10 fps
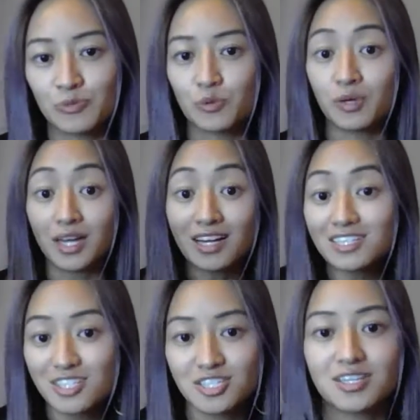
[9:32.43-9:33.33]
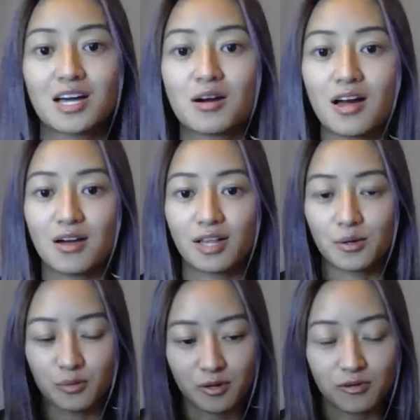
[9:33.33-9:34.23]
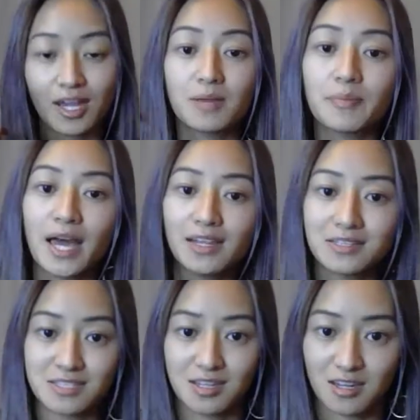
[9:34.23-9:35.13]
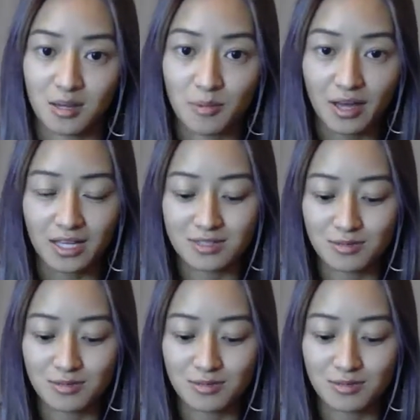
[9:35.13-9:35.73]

we are conditioning our like we're creating patterns in, in our mind.